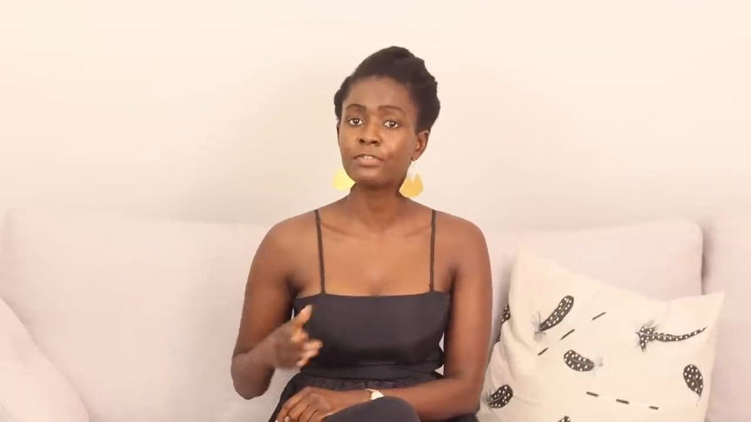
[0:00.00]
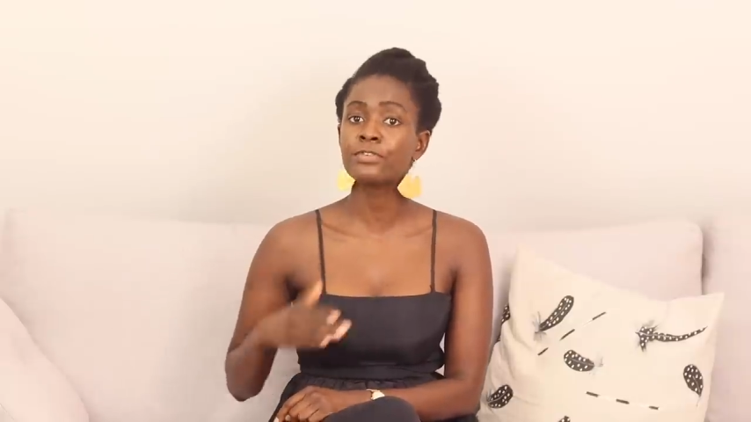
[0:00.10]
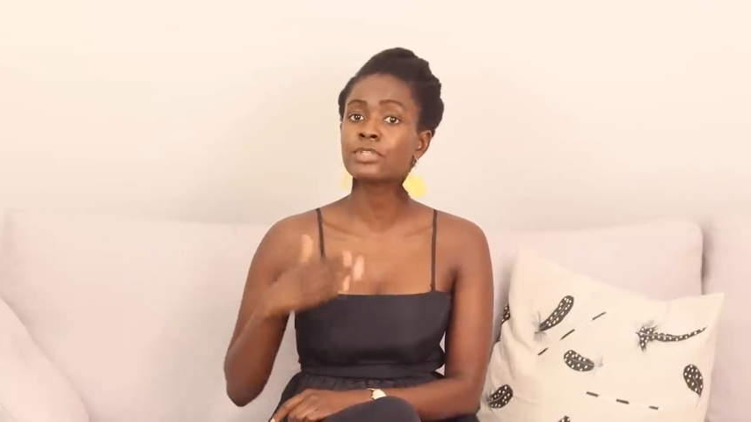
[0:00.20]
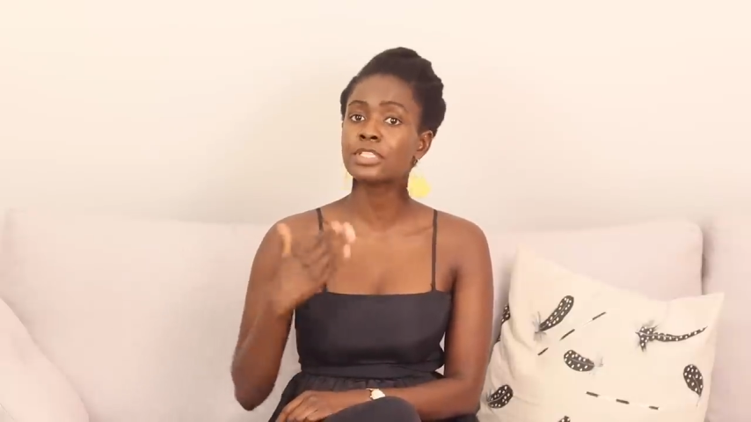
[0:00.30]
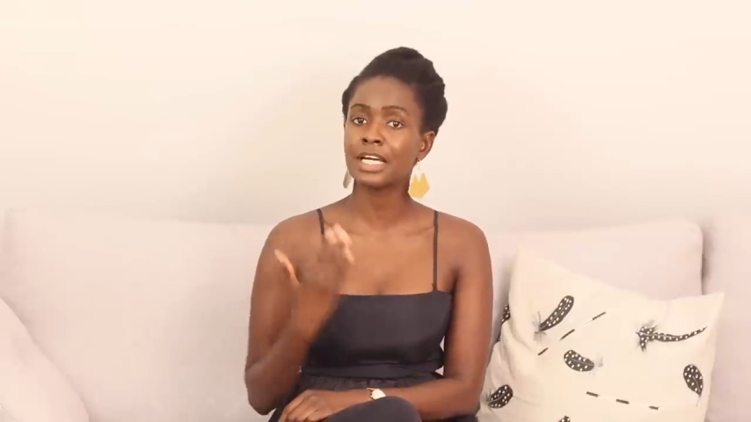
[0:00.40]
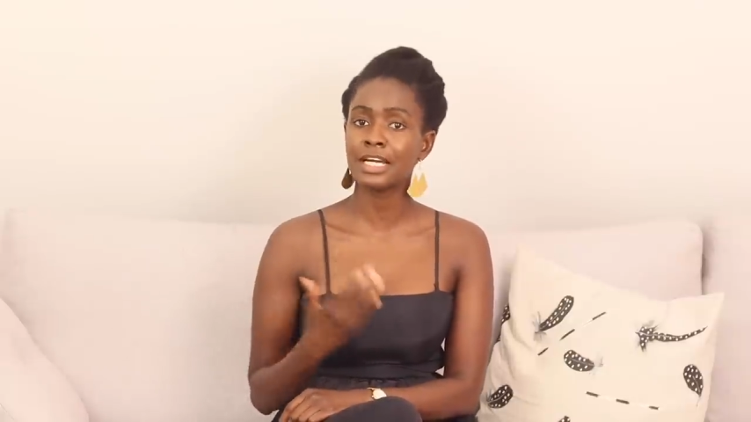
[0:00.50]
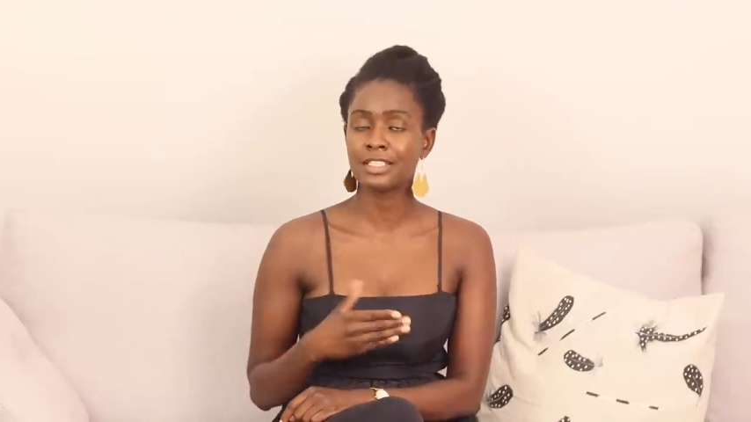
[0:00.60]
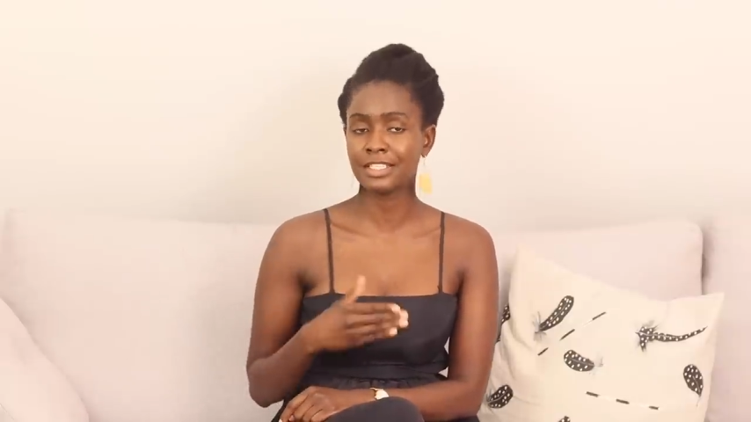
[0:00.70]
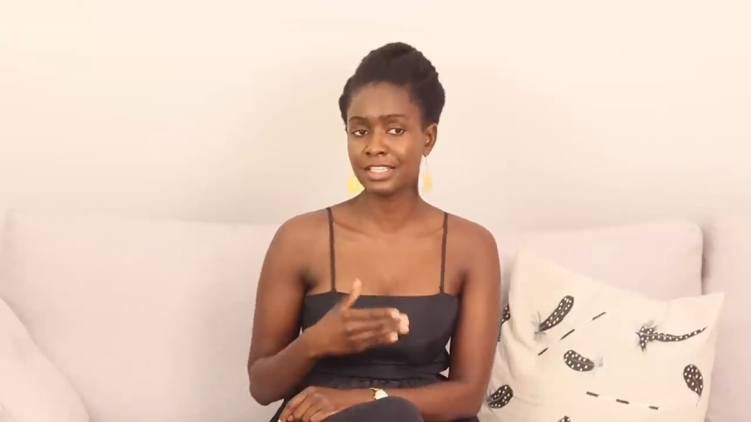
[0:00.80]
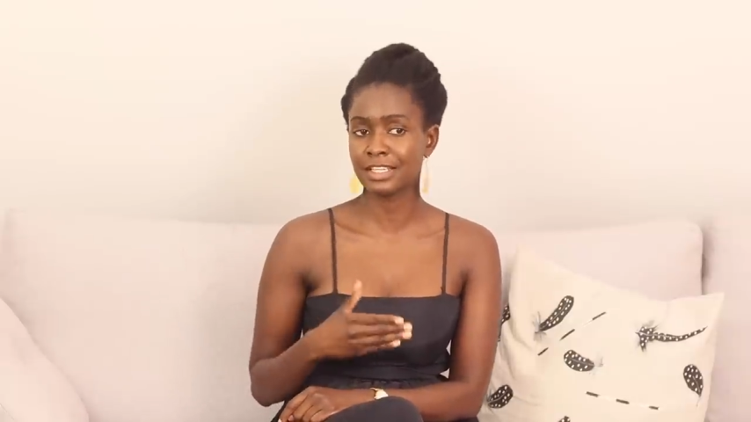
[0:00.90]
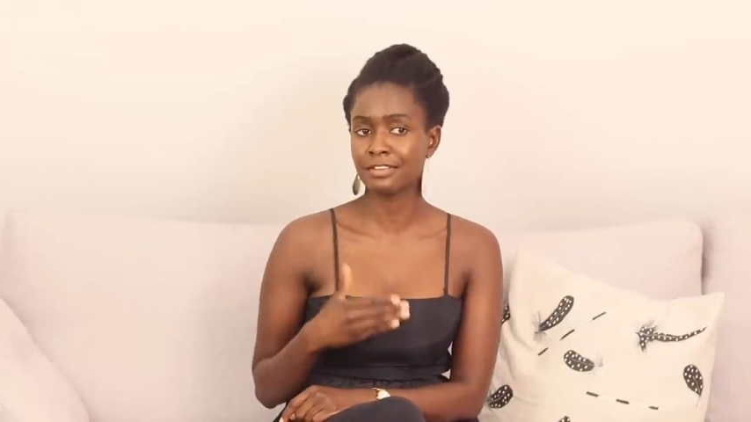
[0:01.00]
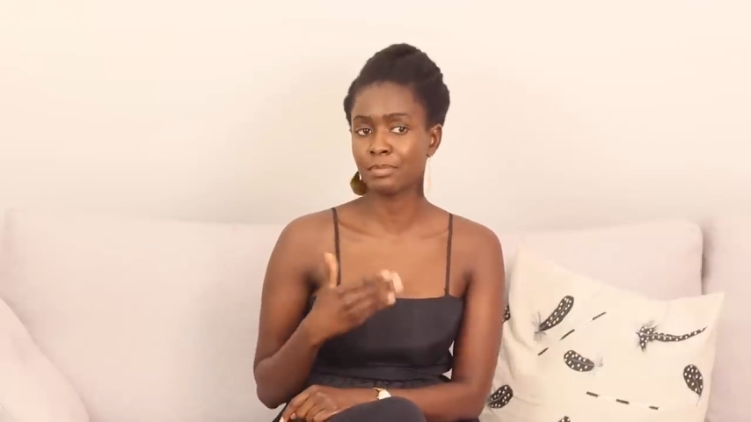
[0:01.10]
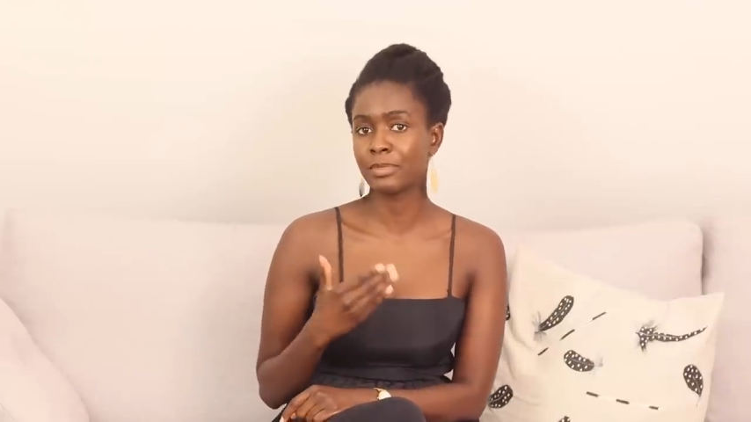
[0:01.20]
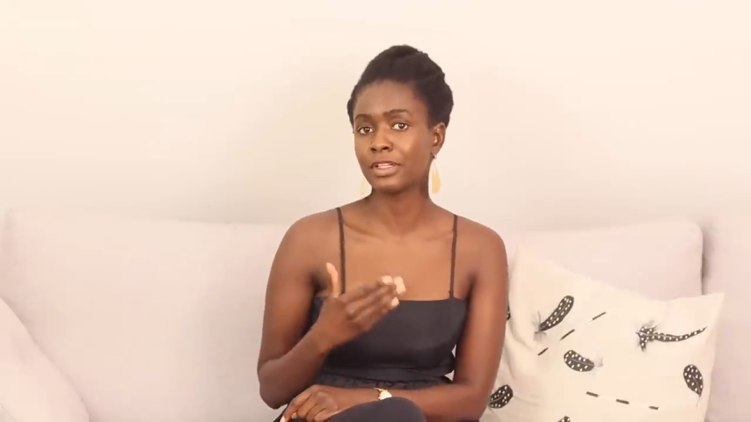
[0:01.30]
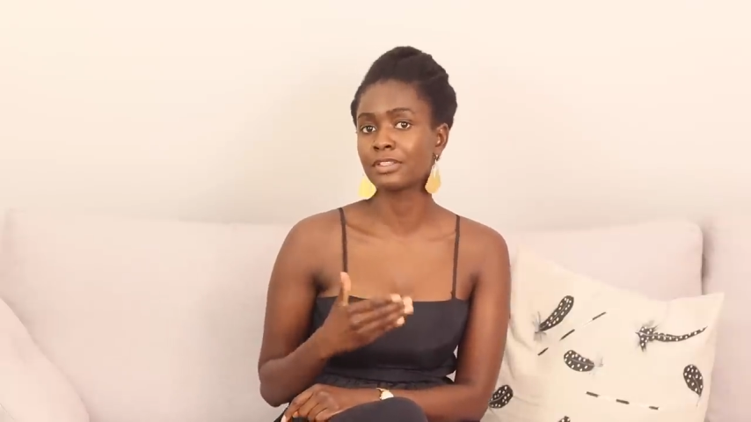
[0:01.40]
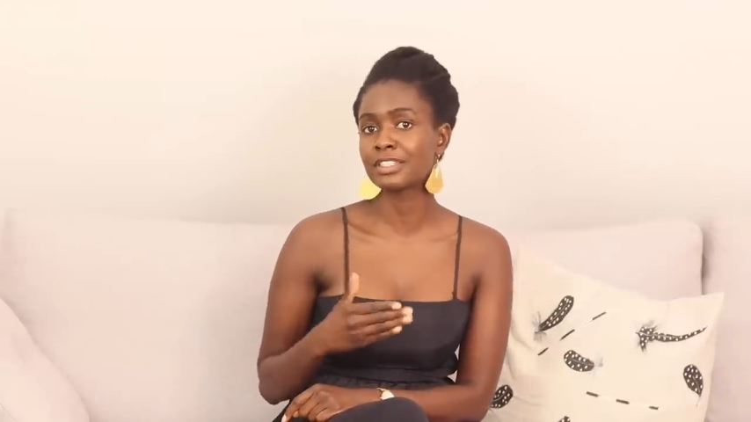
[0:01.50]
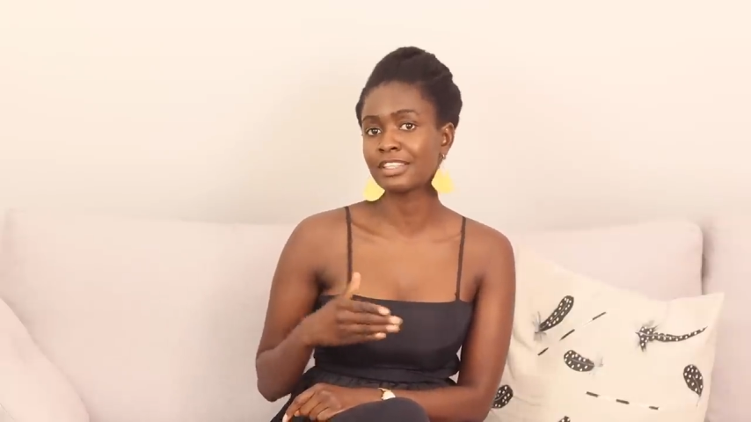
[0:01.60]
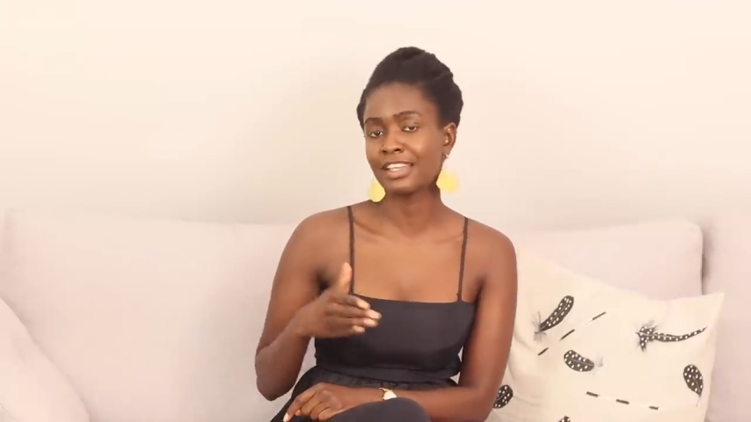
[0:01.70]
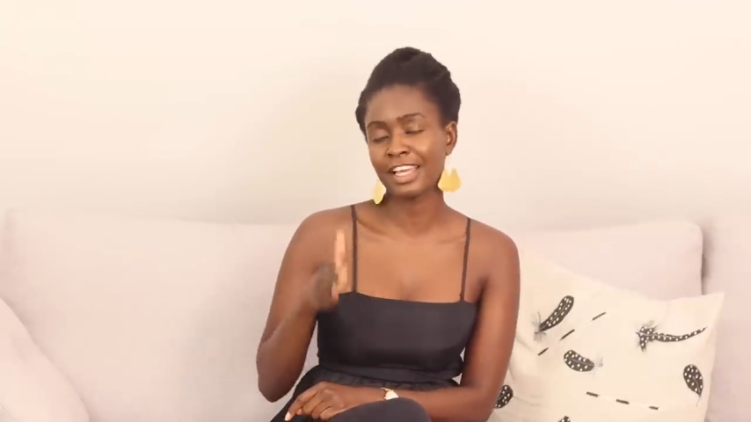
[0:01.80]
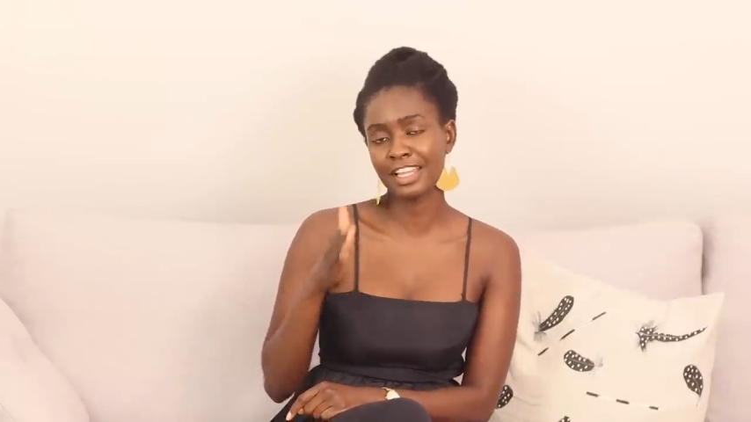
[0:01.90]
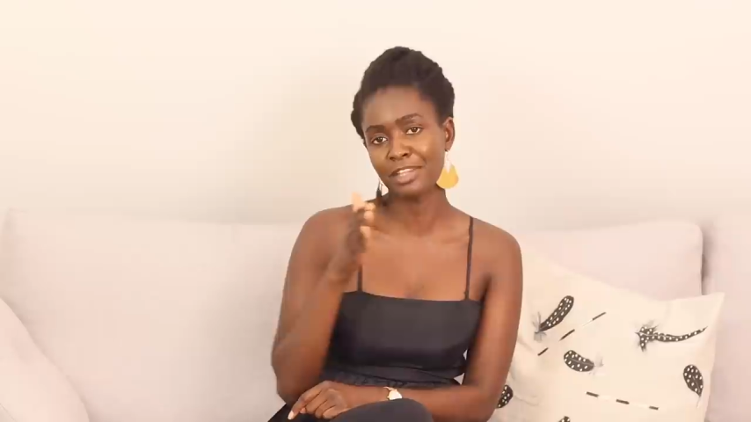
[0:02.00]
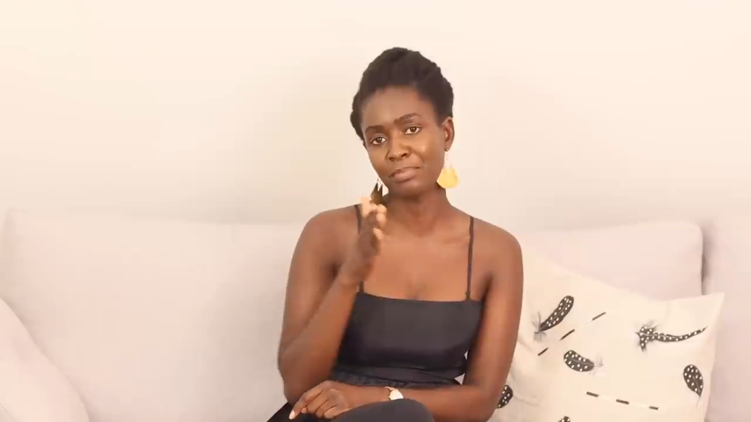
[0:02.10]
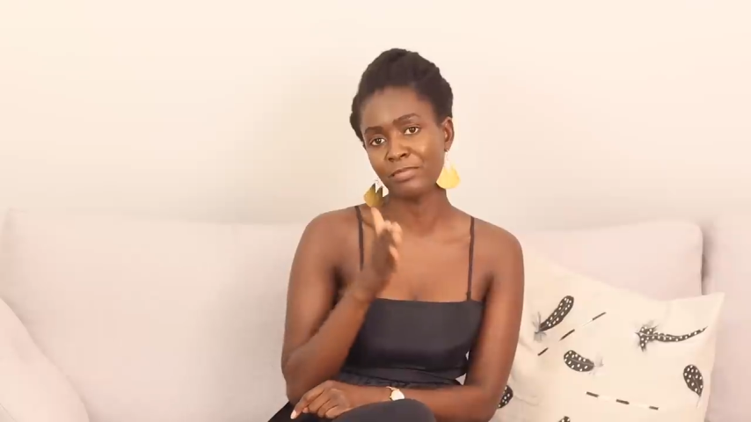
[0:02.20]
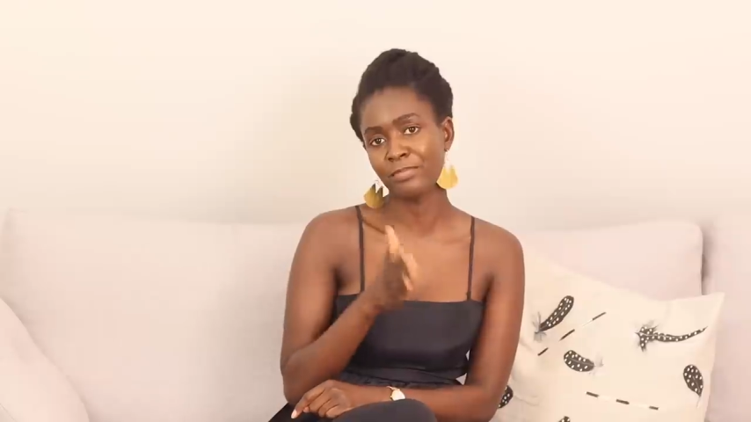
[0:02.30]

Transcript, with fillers: If you start taking the pills at the